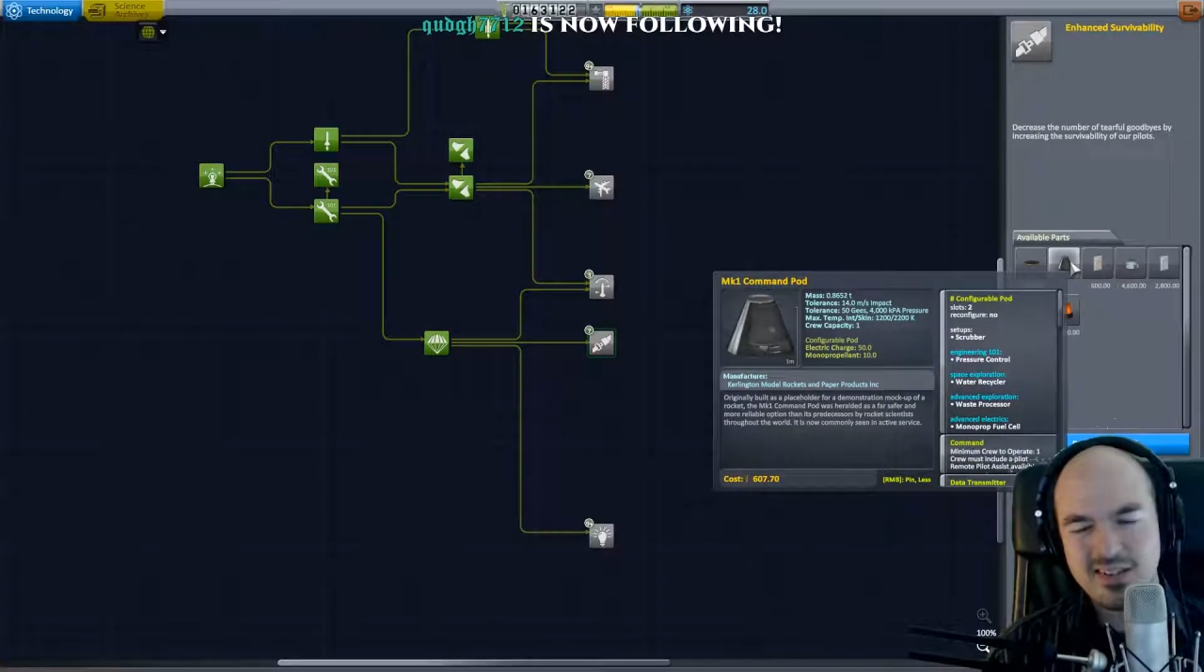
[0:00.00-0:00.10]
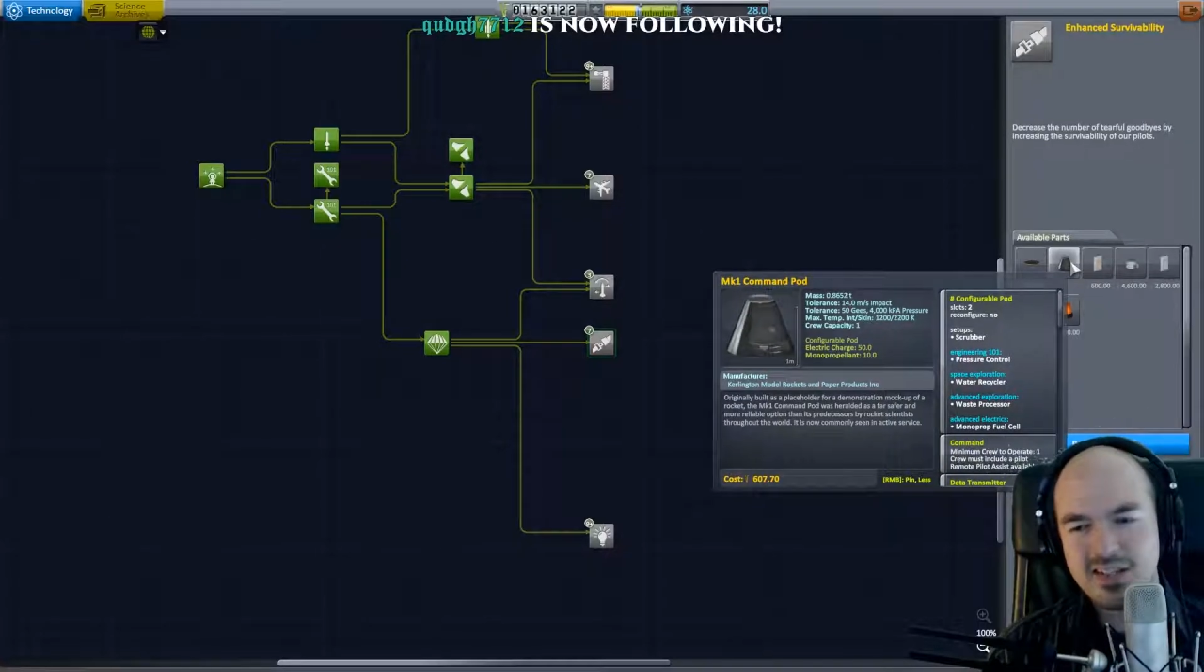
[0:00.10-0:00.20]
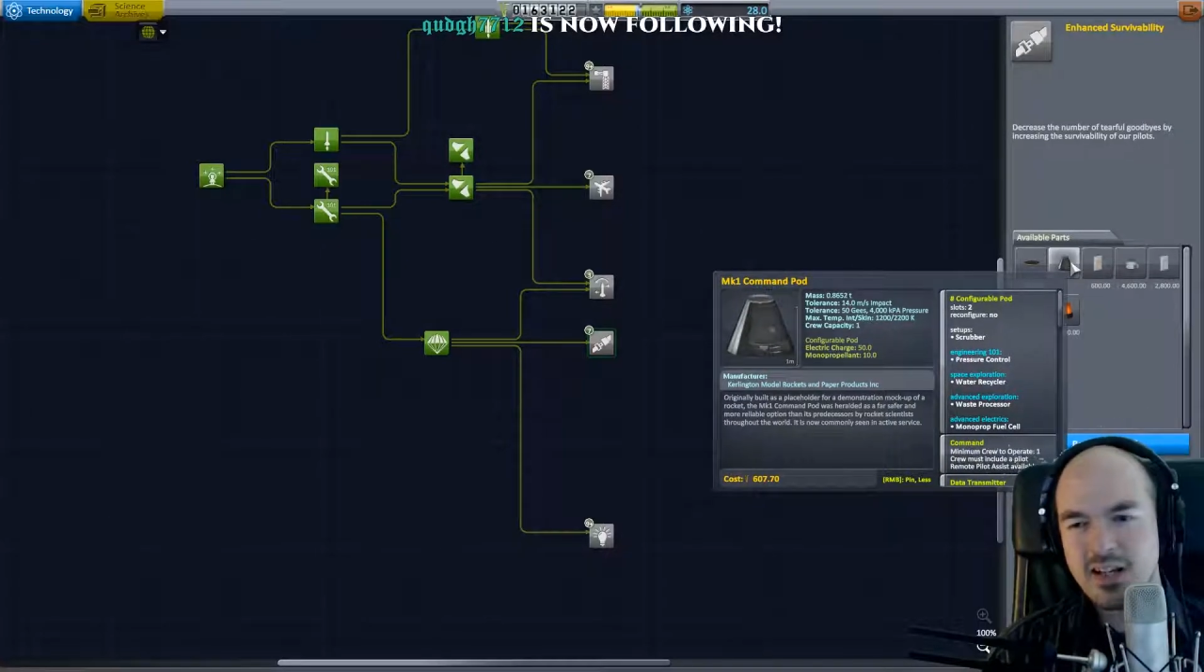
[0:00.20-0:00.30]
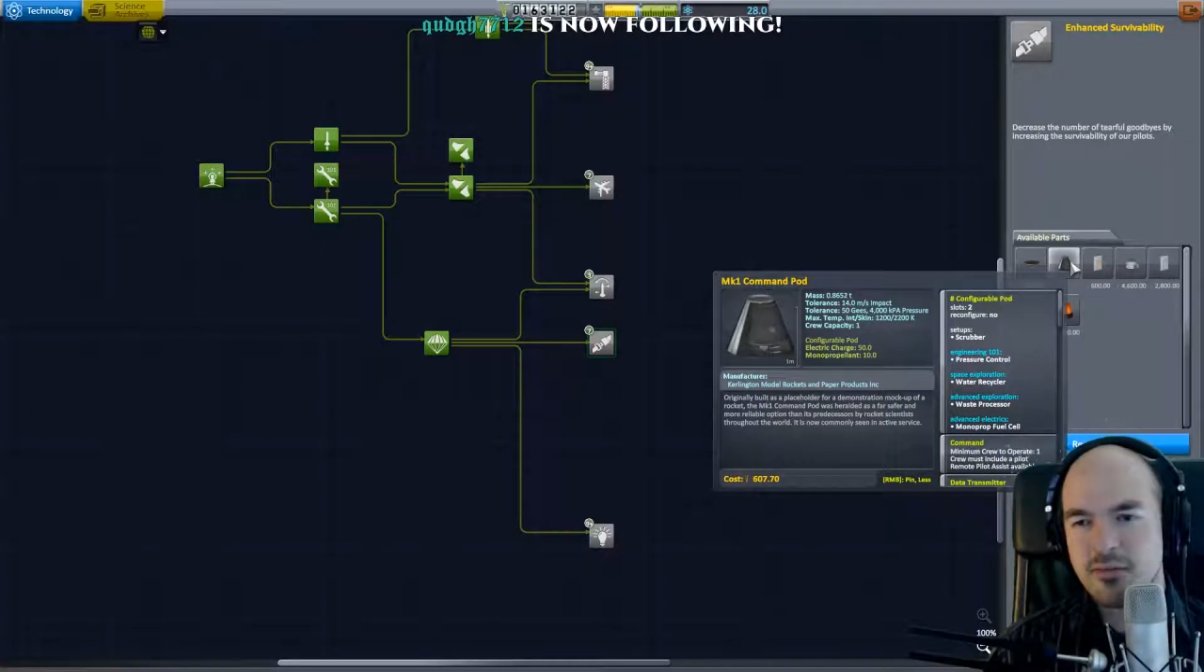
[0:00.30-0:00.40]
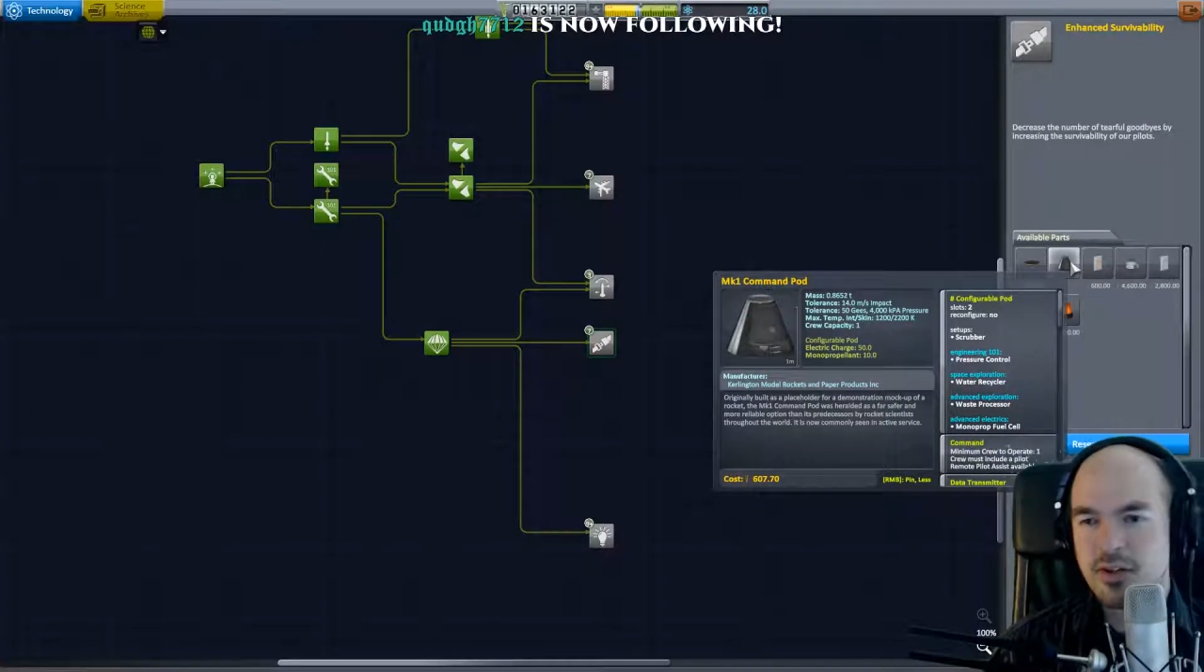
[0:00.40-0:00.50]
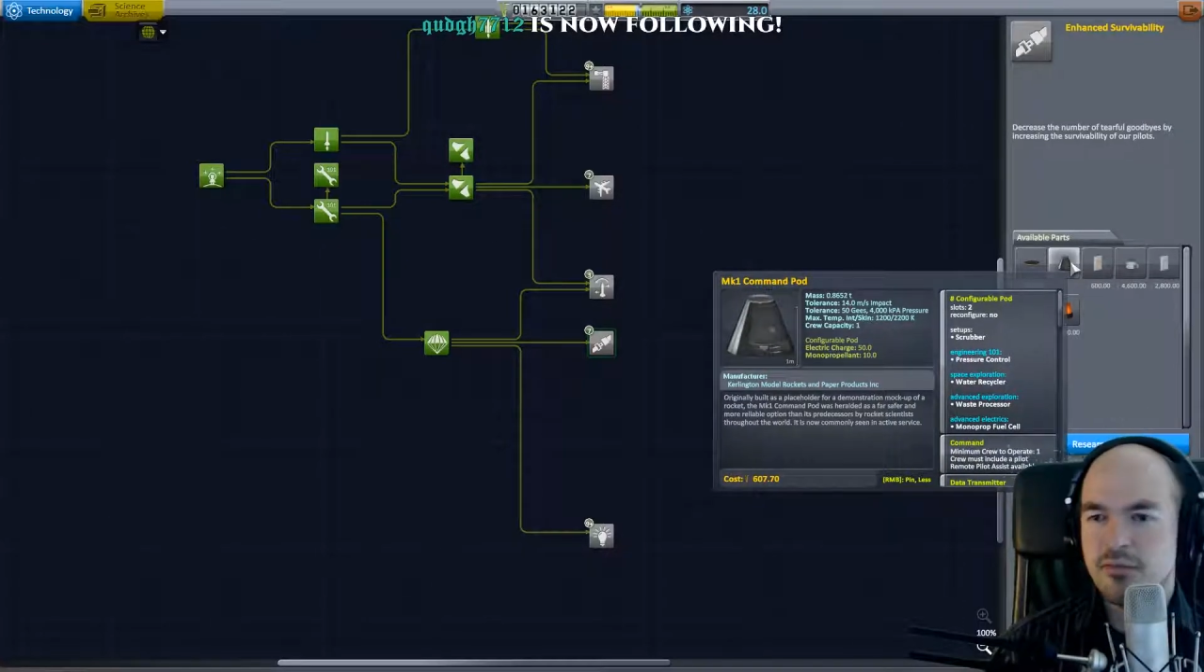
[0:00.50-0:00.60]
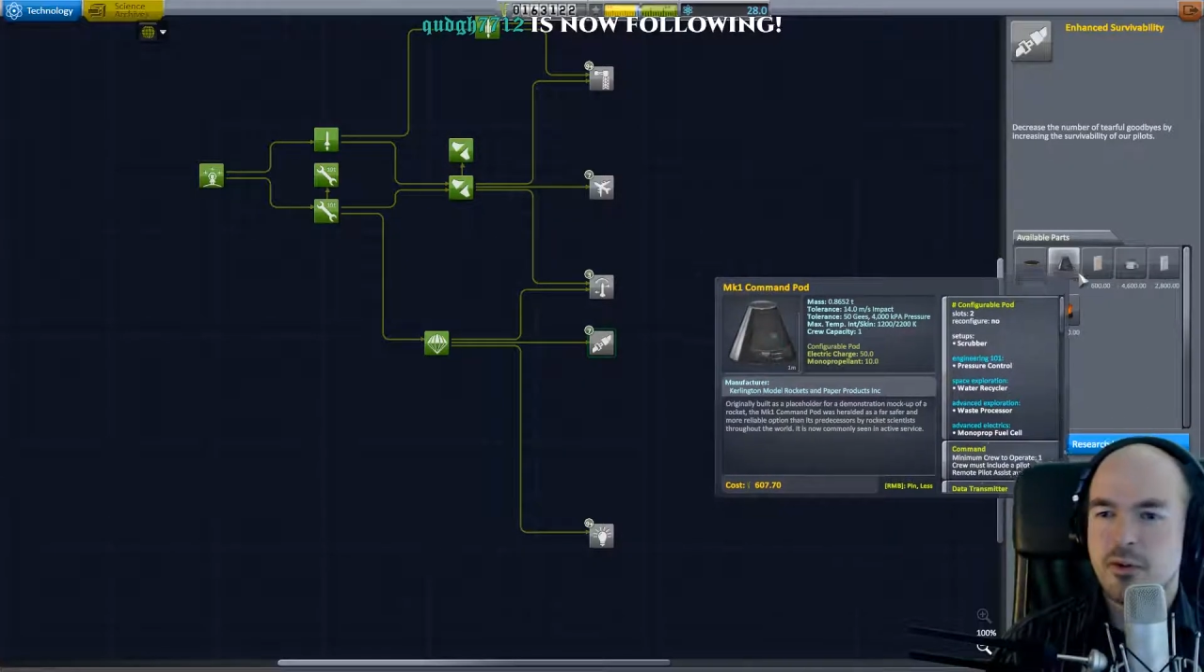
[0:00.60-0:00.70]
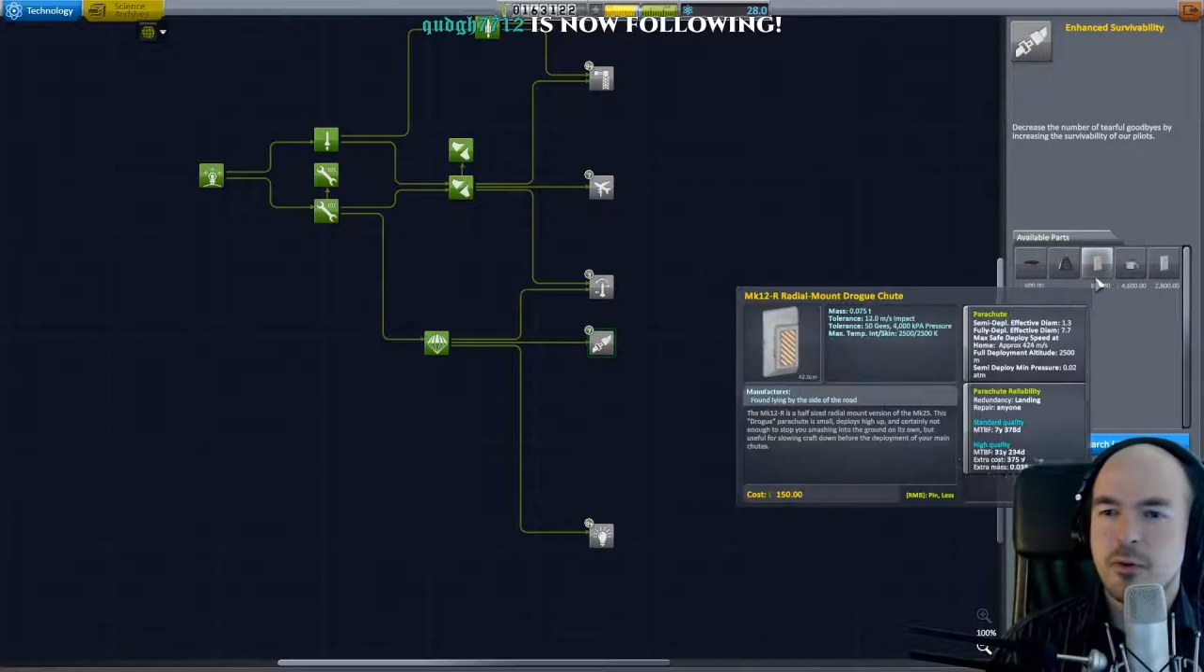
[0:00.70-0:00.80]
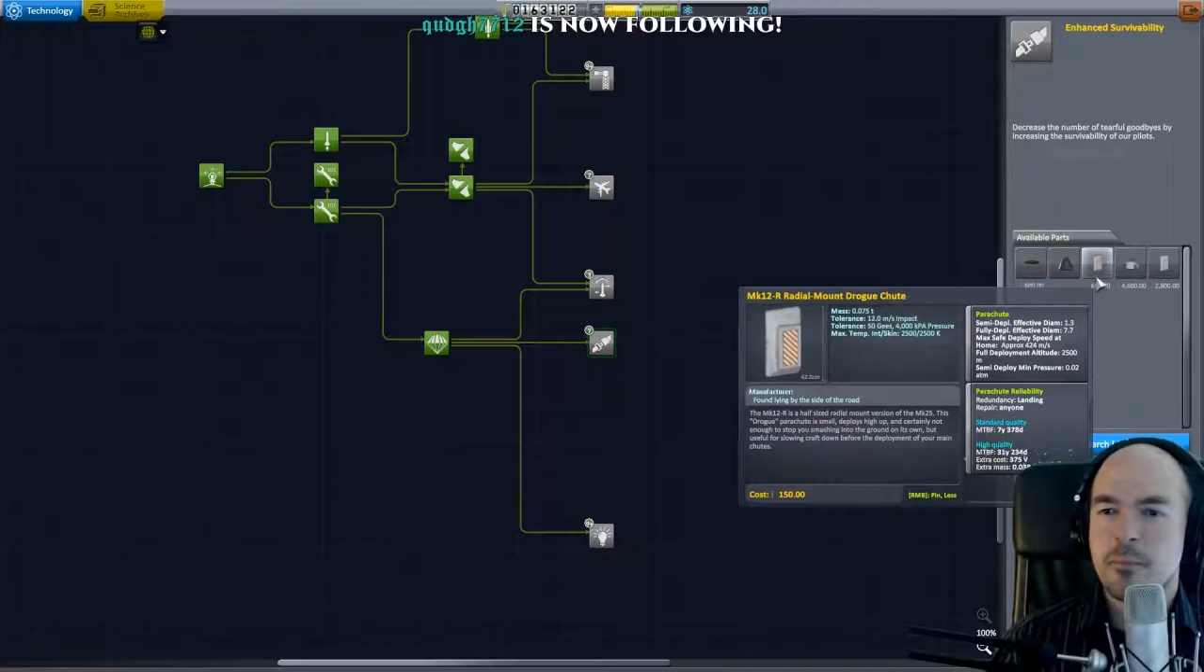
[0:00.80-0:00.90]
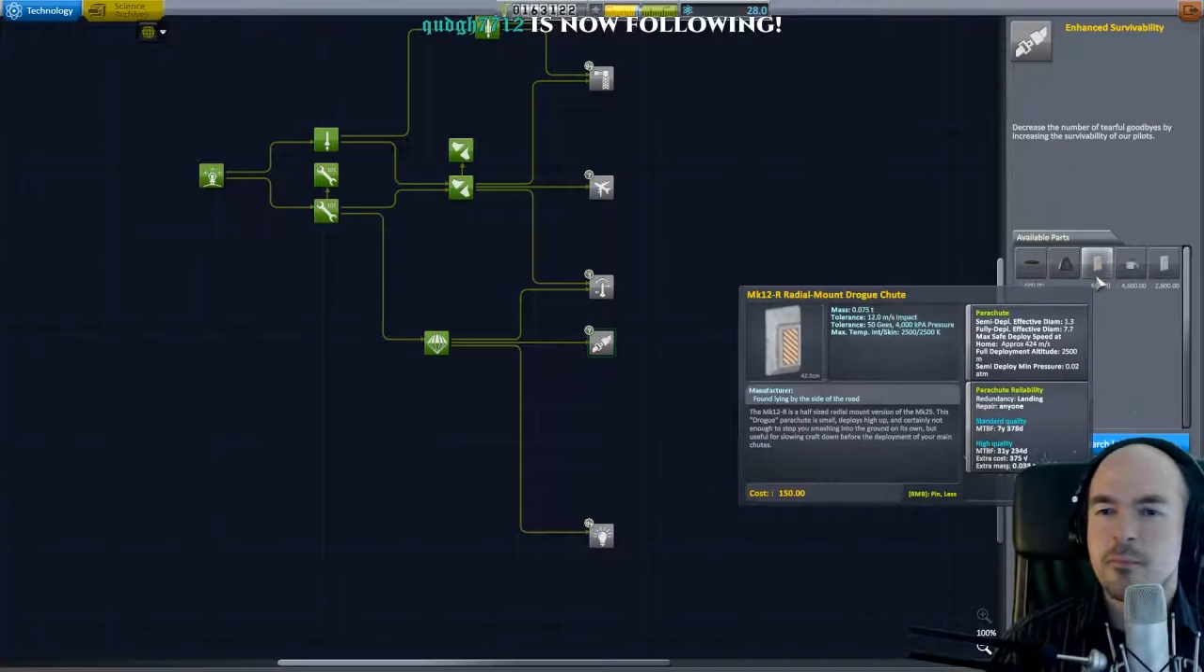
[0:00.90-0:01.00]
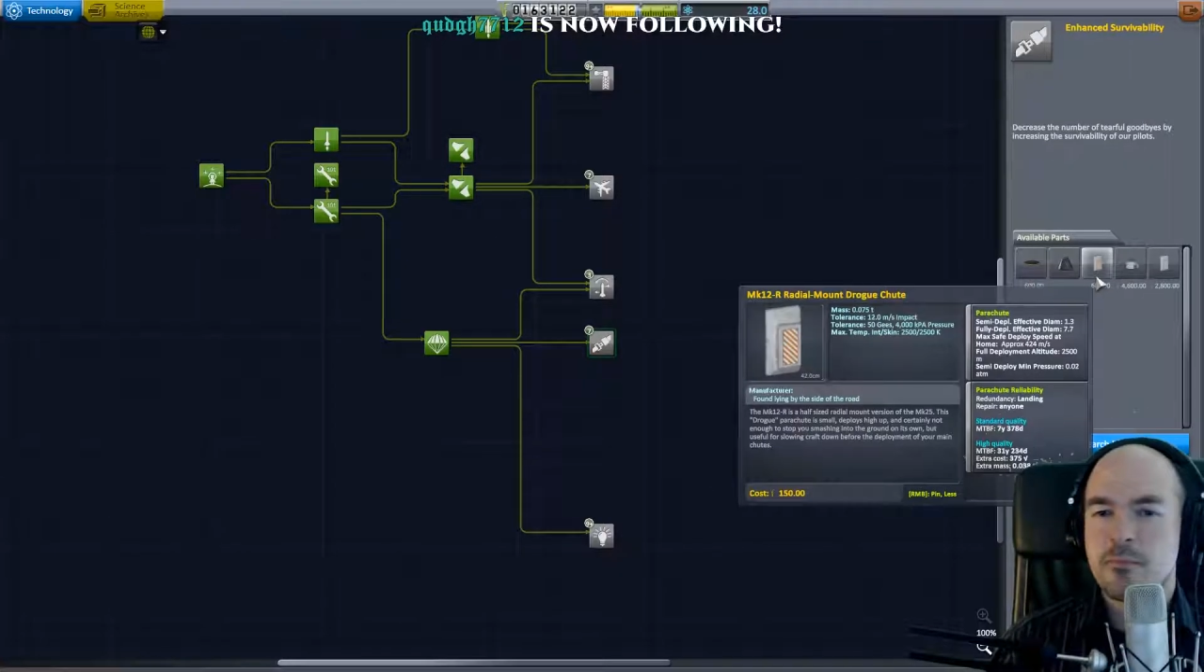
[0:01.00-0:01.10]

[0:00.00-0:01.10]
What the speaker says: Thank you for that follow.